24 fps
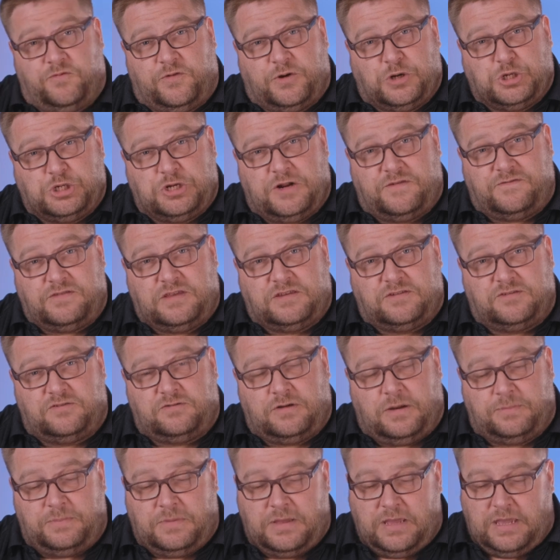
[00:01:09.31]
version of this
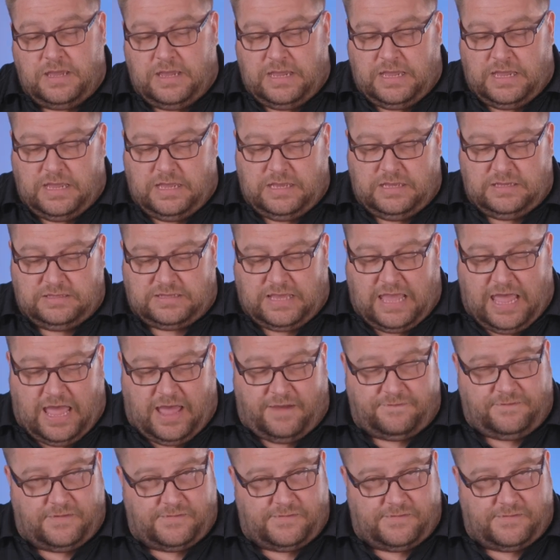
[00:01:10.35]
strip is half